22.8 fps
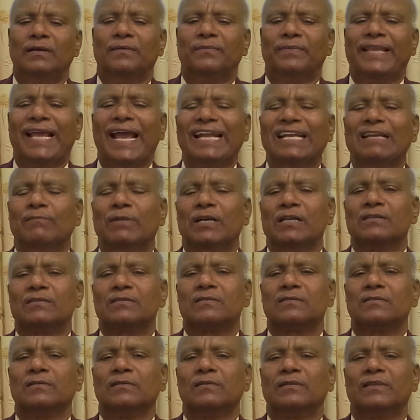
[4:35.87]
The
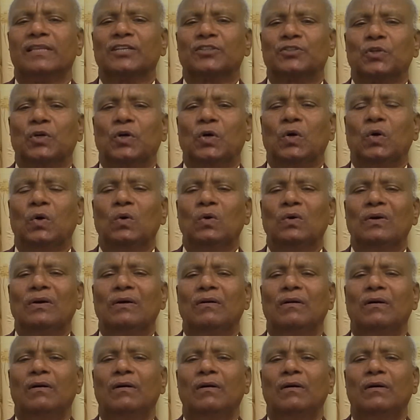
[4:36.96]
animals, they show
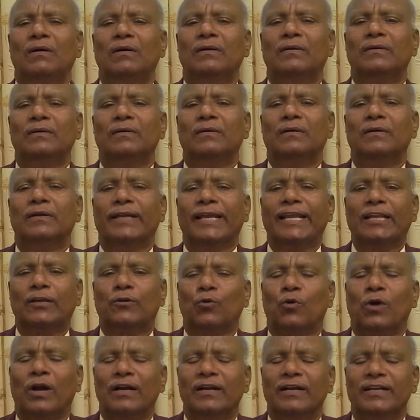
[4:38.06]

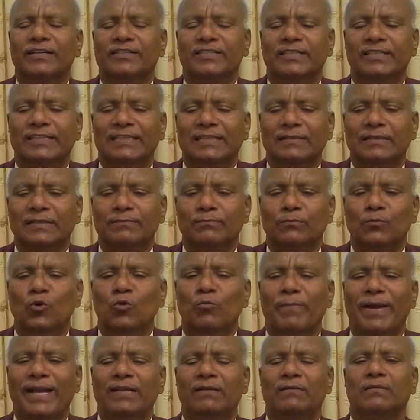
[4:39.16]
incoordination in the
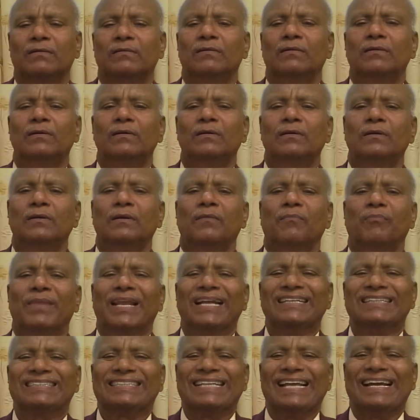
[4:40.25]
movement, there
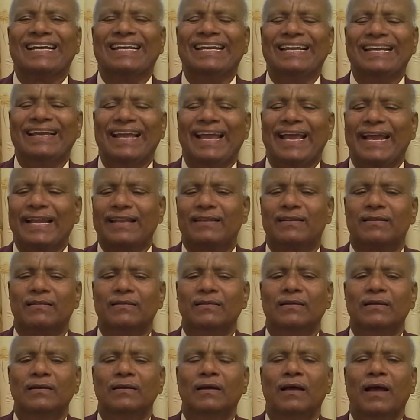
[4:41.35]
is staggering gait,
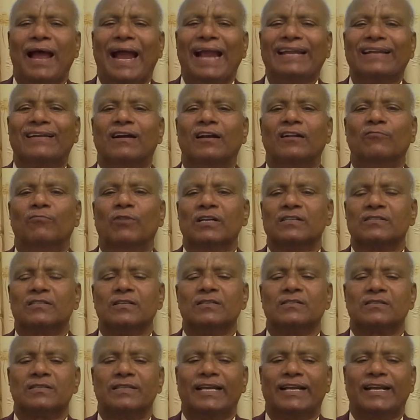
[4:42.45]
and
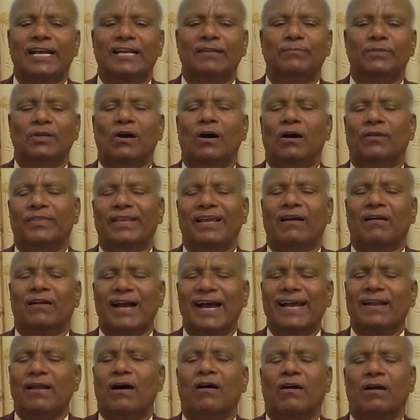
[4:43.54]
convulsions they can
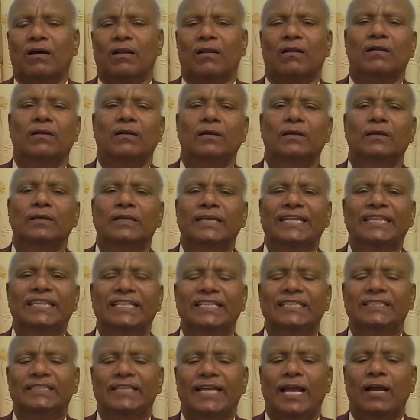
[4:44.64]
occur in
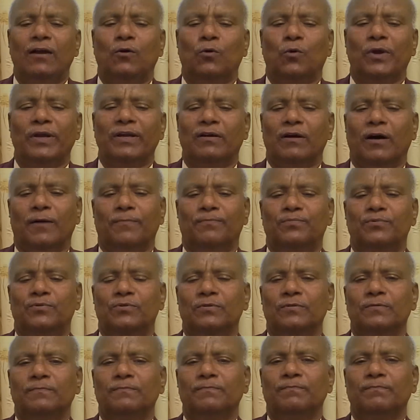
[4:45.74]
these young growing calves.